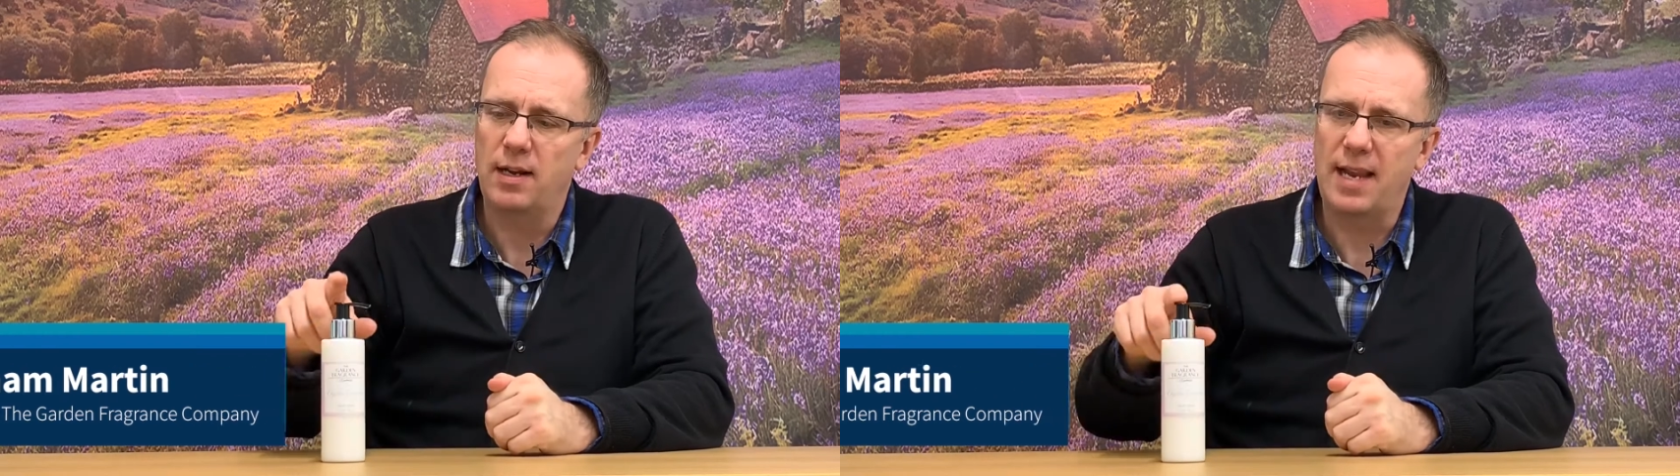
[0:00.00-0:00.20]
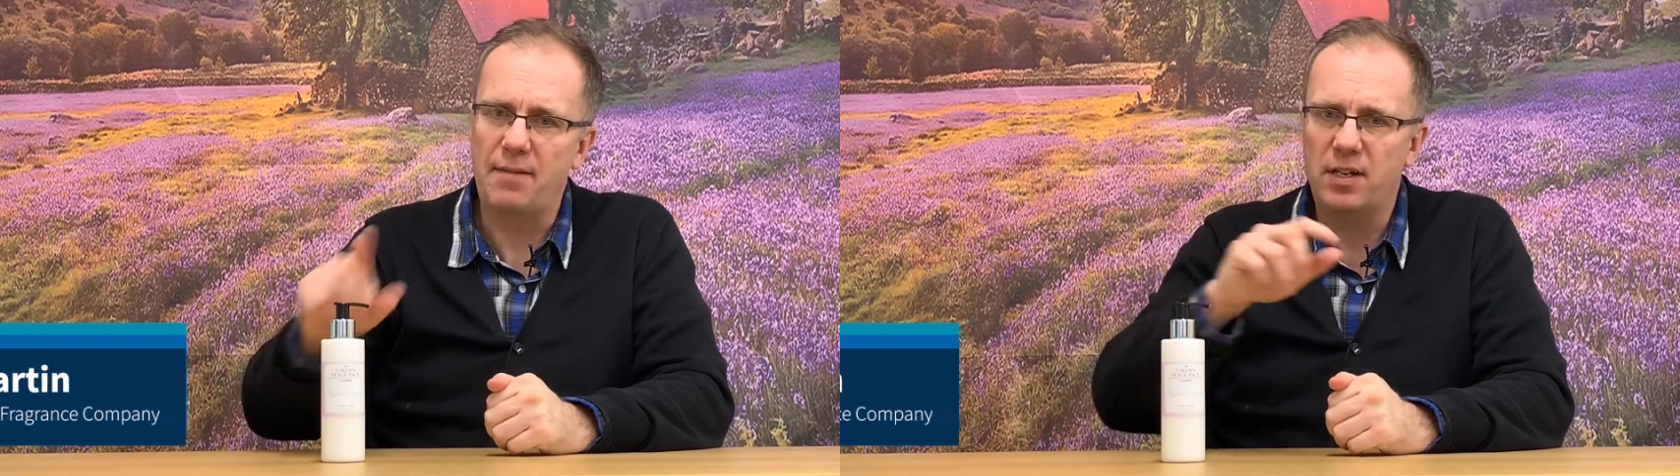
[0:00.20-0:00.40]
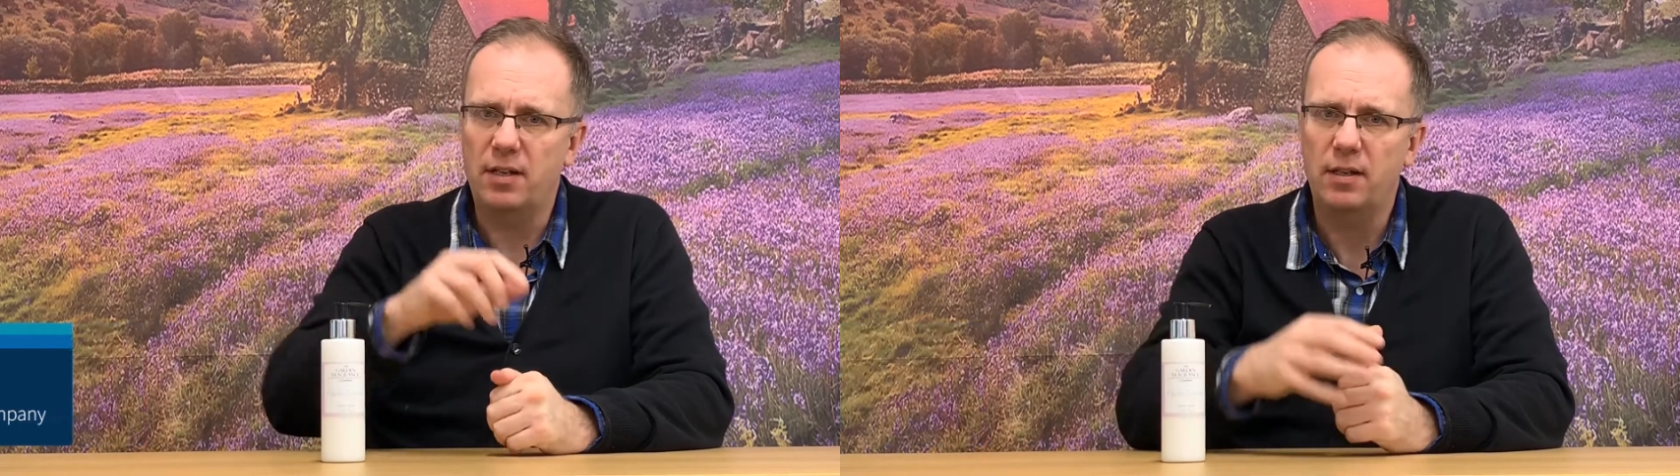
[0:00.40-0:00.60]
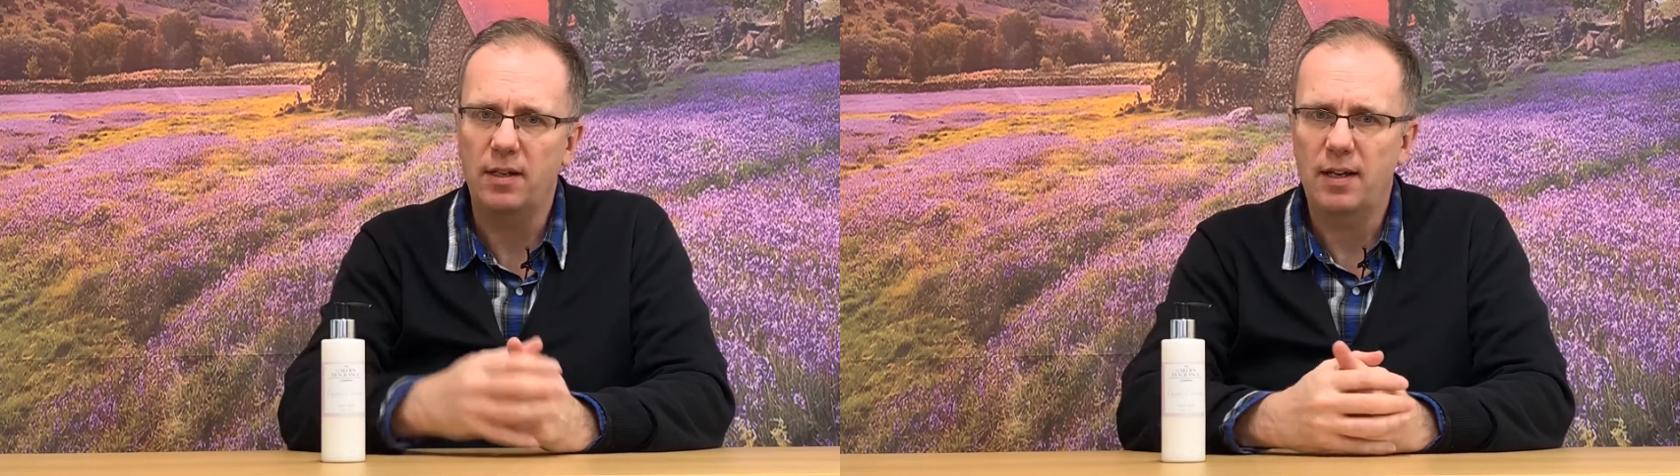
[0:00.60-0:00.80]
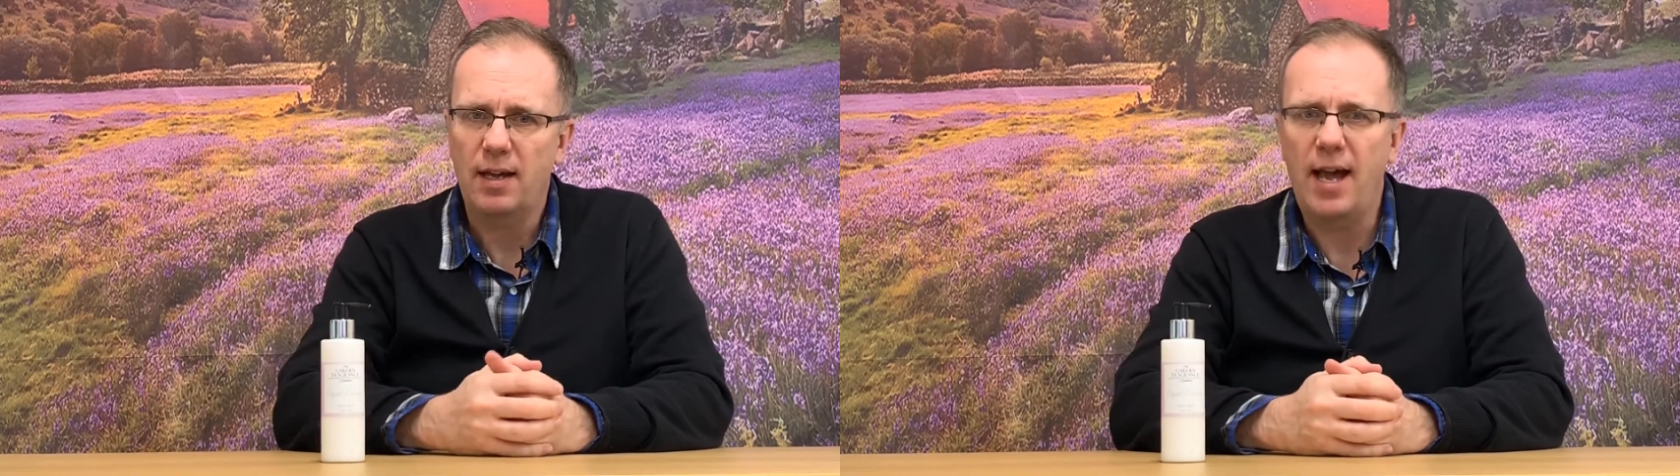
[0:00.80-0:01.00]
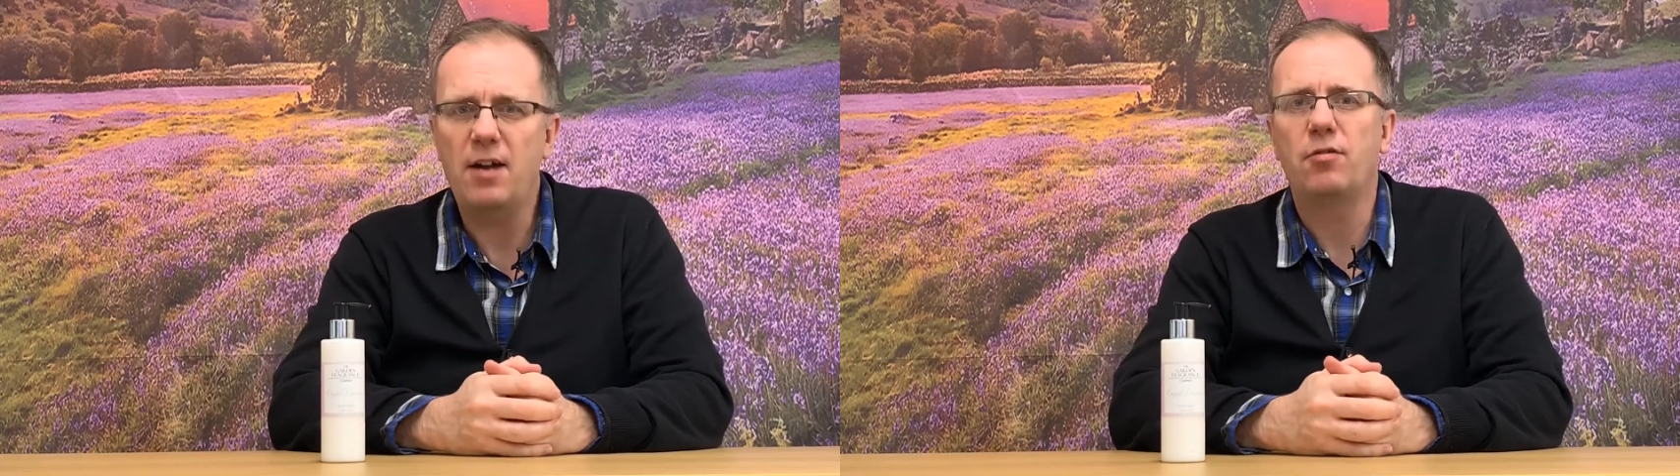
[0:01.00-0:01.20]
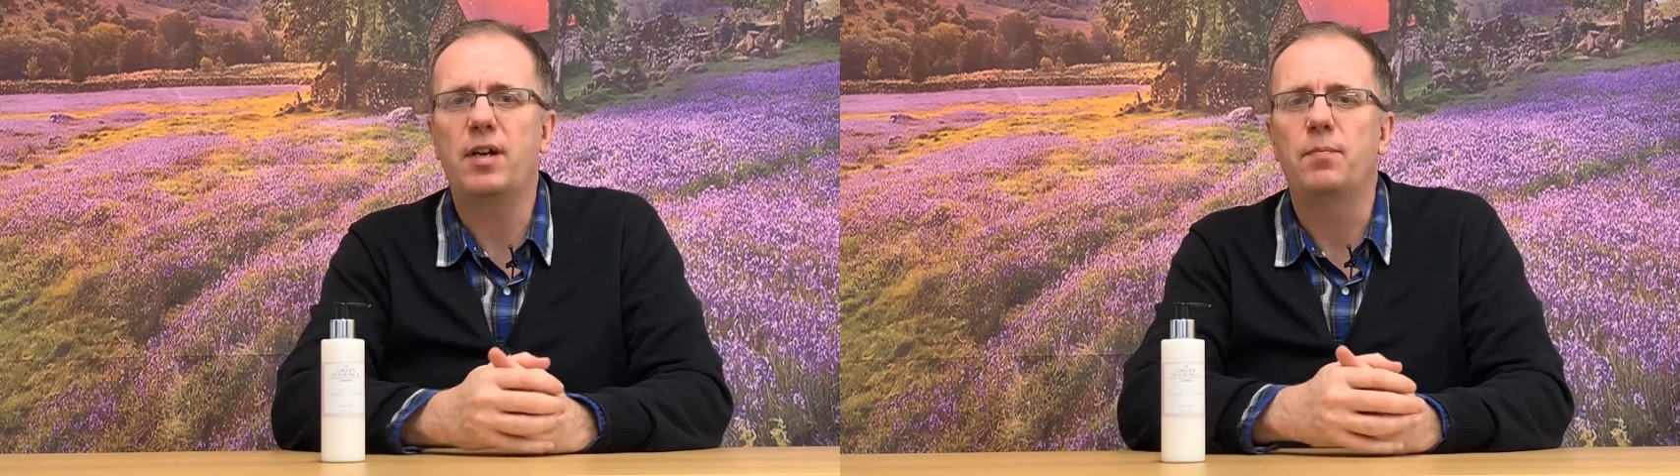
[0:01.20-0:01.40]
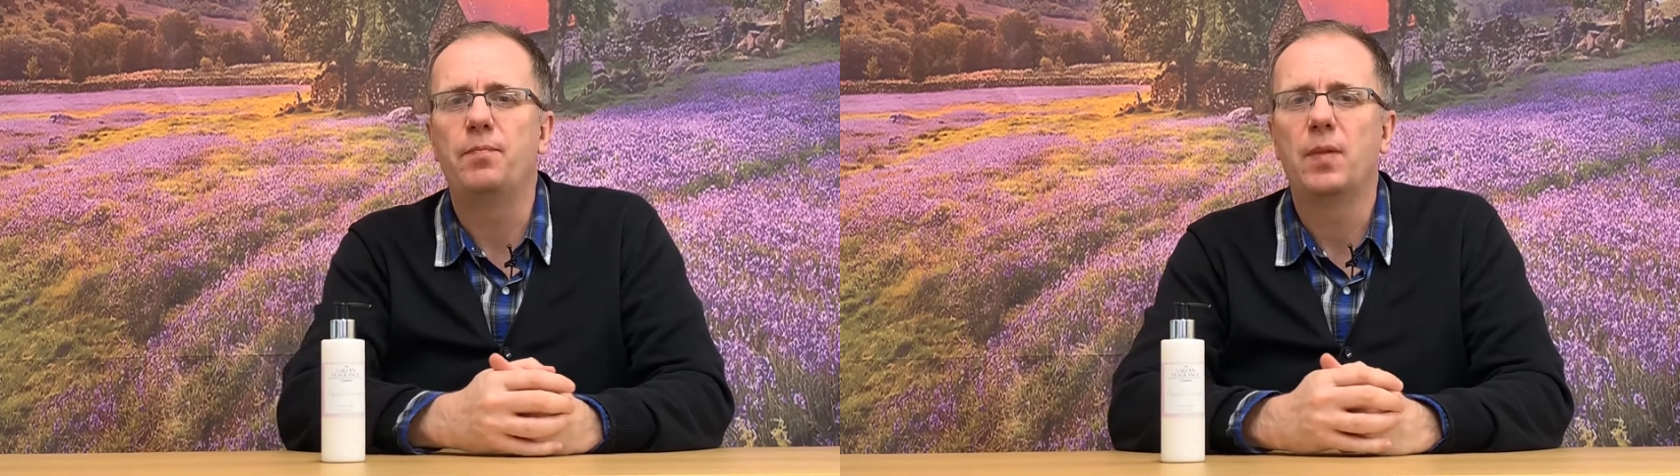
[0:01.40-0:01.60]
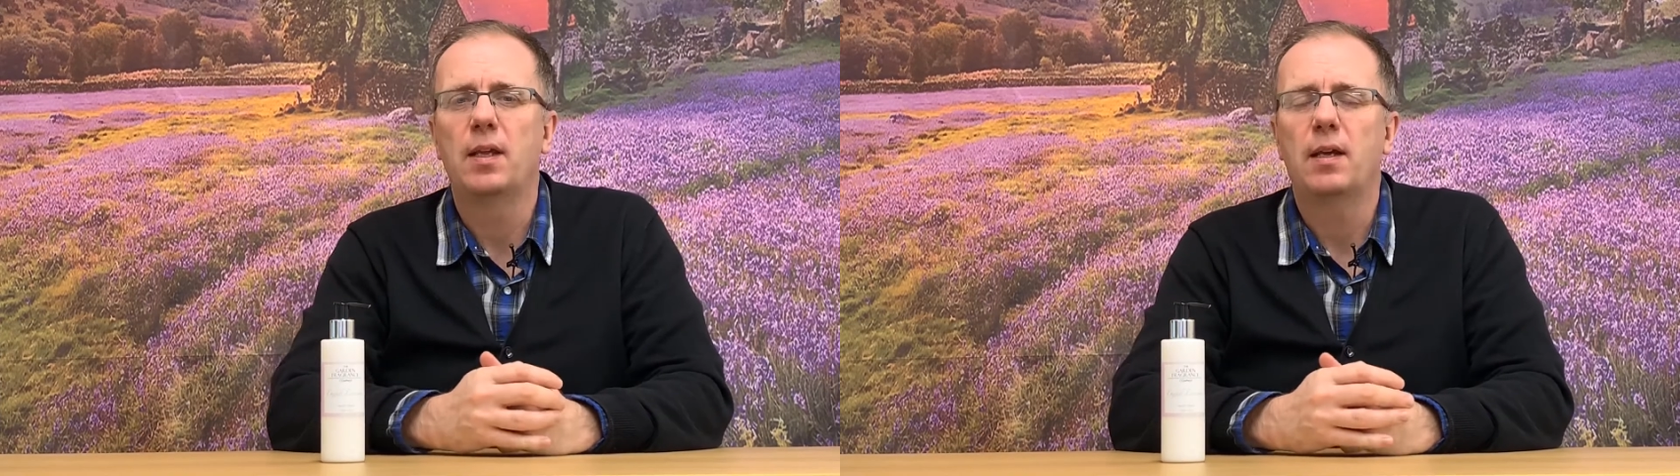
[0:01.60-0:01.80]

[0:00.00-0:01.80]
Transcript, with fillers: Lavender Hand Cream,